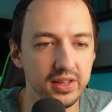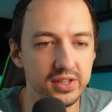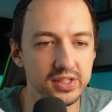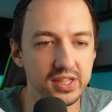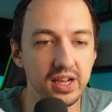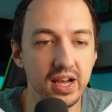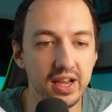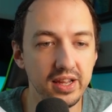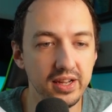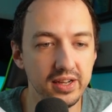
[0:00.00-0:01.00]
There's a
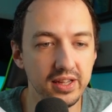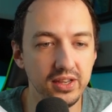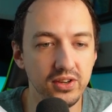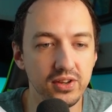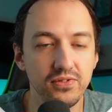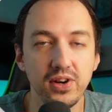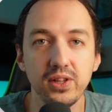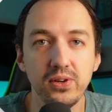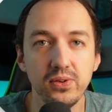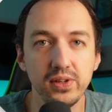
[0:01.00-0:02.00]
guide that you can
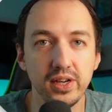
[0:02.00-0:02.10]
follow.